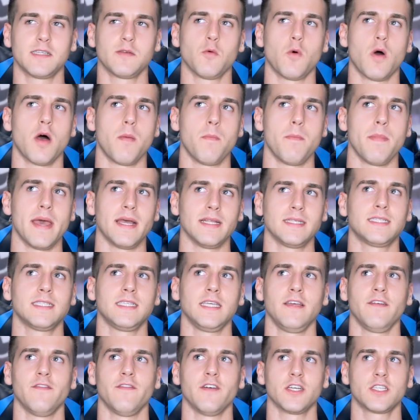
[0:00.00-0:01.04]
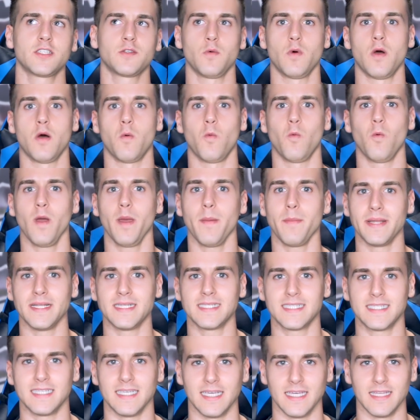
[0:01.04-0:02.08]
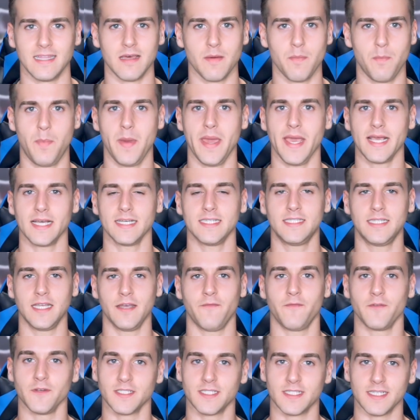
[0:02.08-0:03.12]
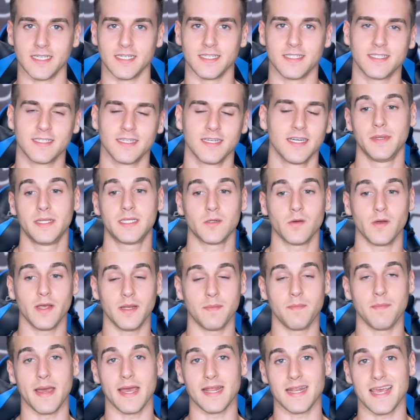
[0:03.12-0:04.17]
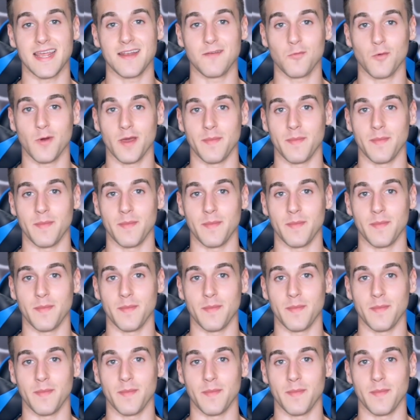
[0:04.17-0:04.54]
is what men see versus what women see. The biggest difference differences between men and